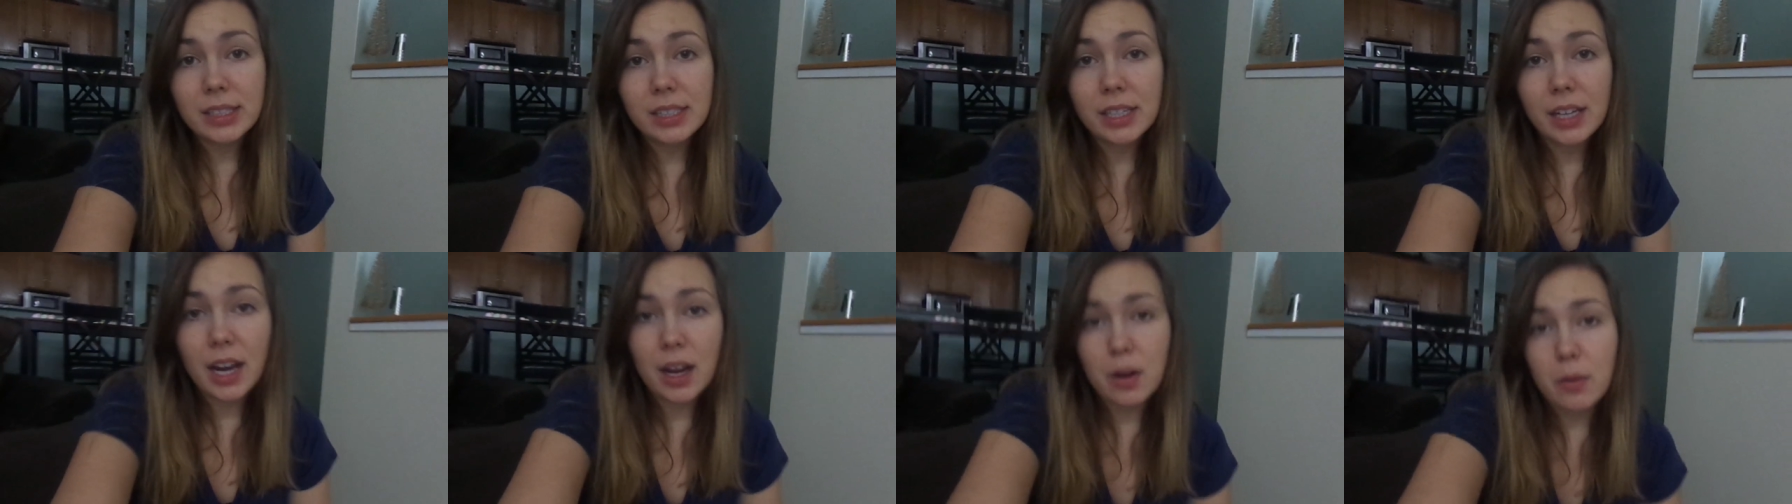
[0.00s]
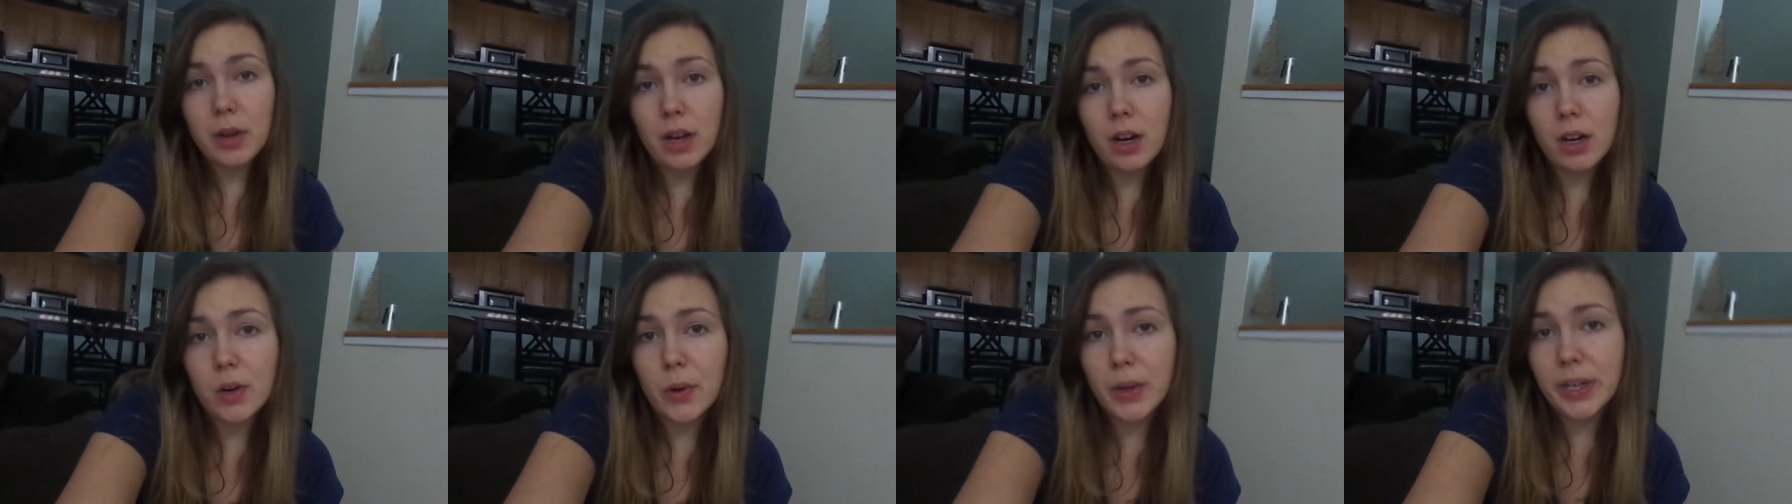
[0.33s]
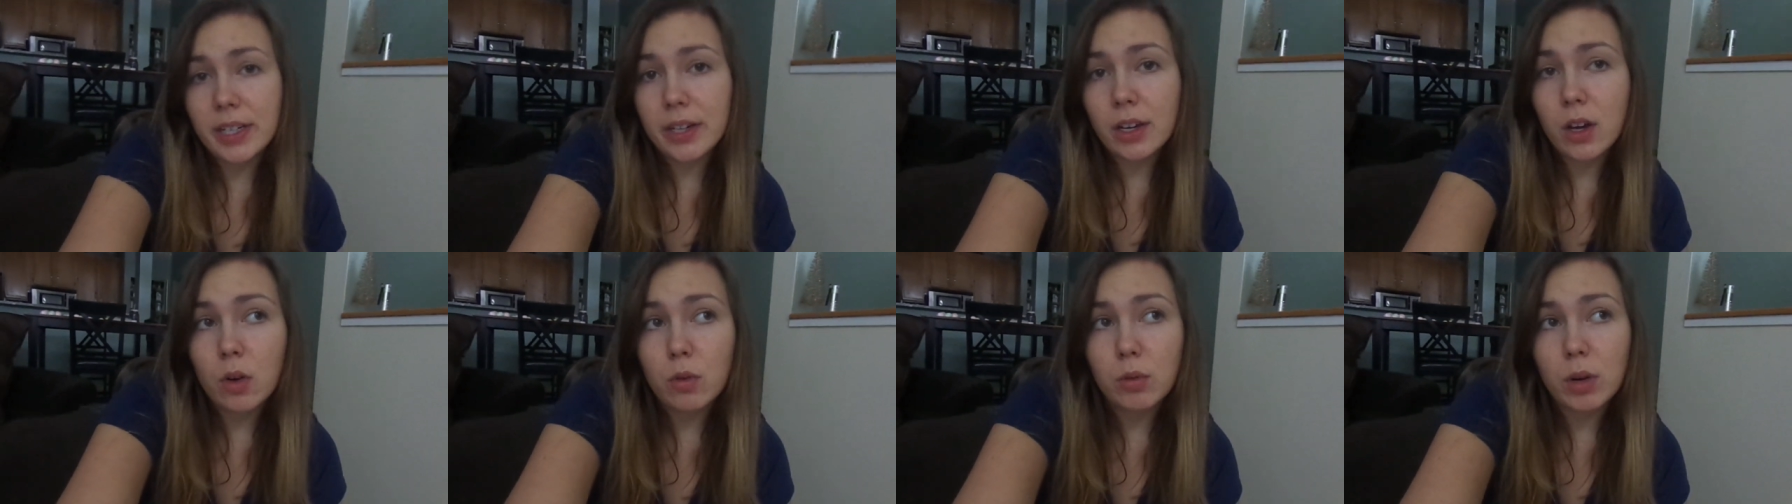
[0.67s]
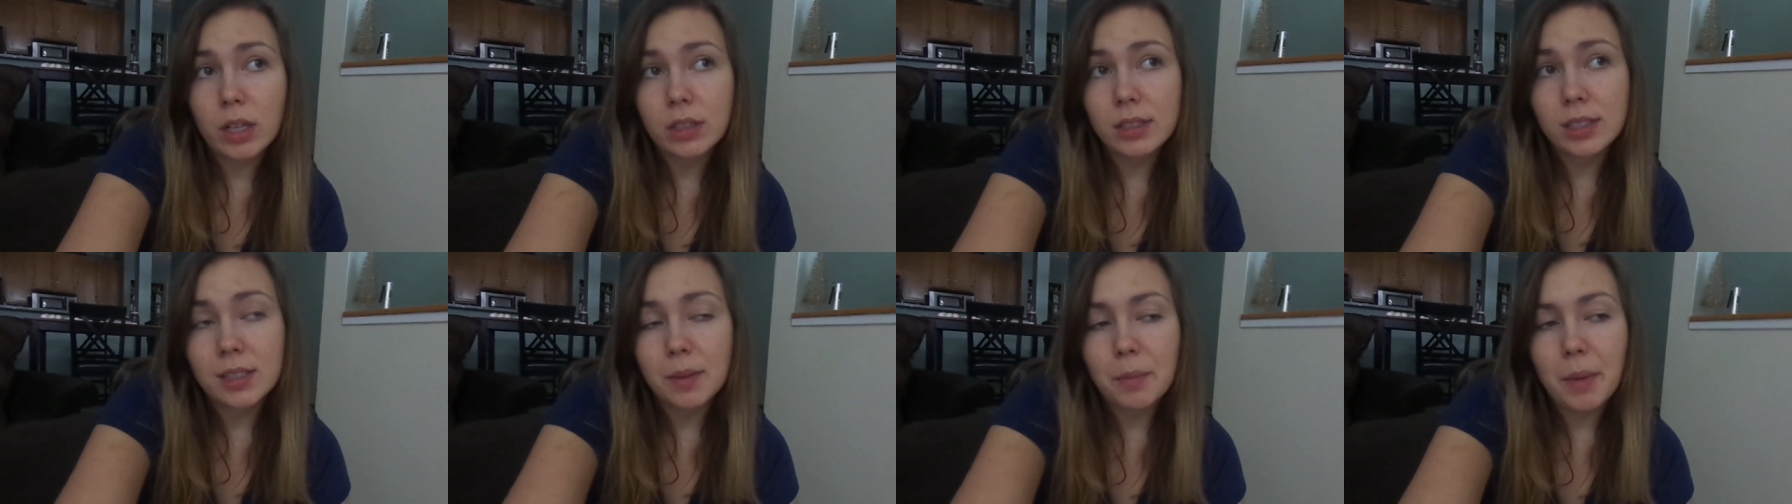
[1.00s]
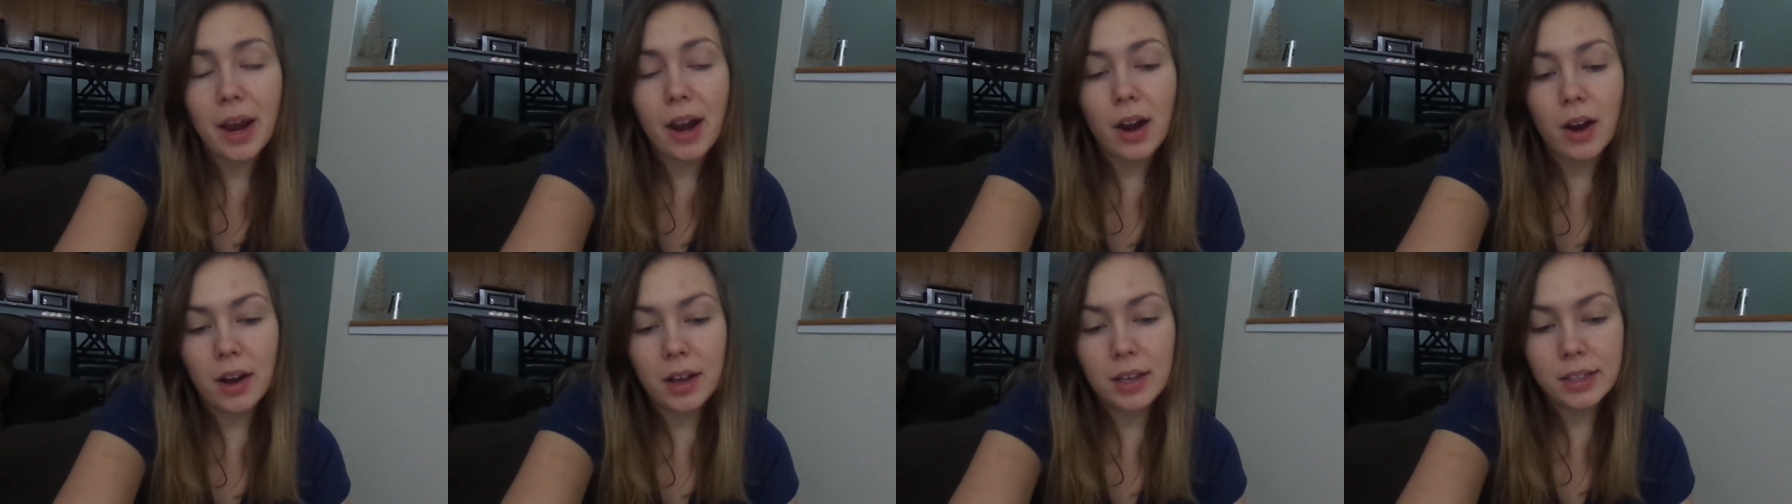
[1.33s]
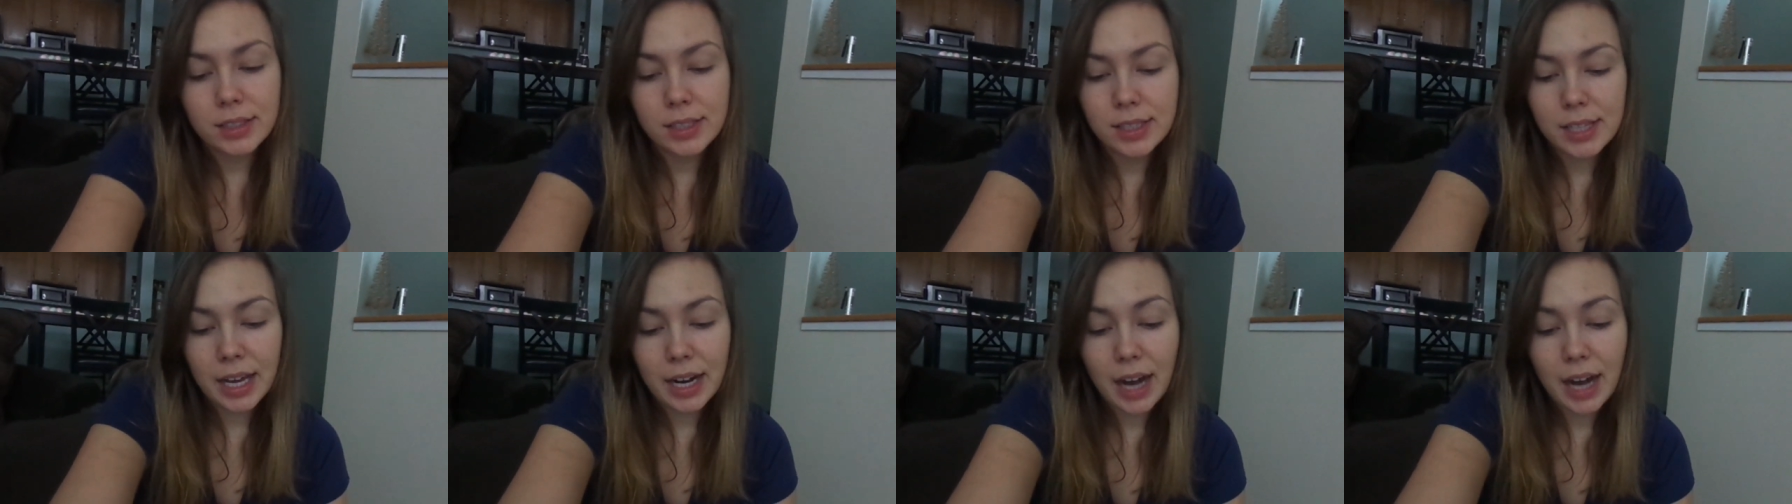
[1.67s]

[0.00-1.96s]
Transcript: Today we are going to go run some errands,